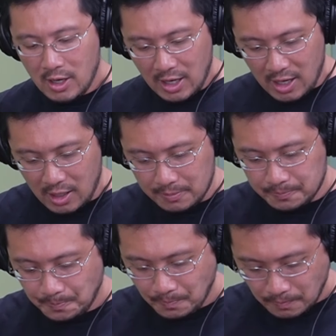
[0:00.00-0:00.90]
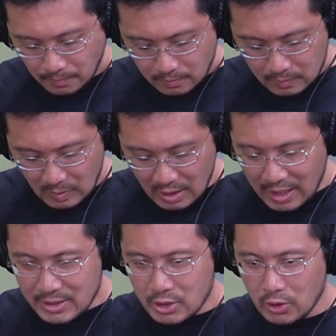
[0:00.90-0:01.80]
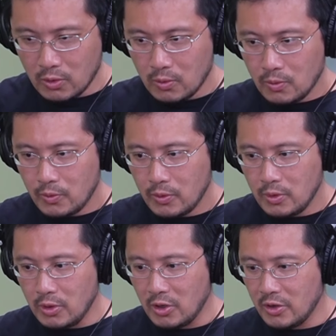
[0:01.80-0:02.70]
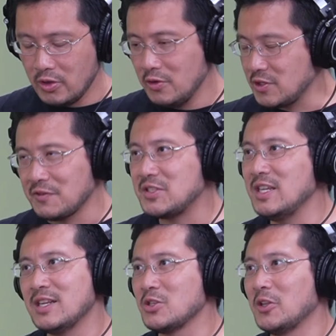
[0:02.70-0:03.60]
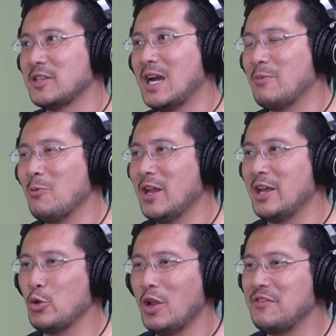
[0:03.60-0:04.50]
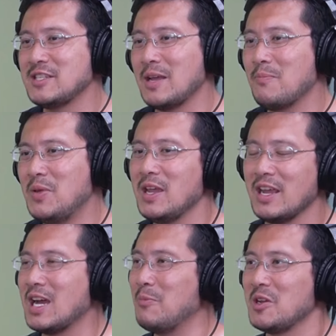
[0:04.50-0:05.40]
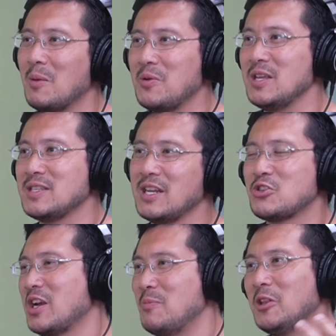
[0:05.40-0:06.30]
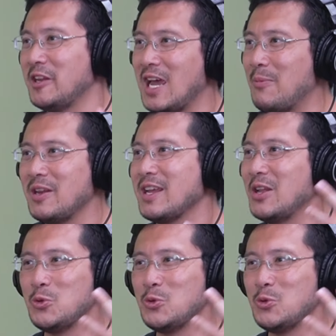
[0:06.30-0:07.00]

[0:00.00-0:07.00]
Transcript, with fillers: Um, and so, you know, you, have sort of seen this all the time, right? Where like, you have these like big incumbent companies and they're trying to build an app and they can't do it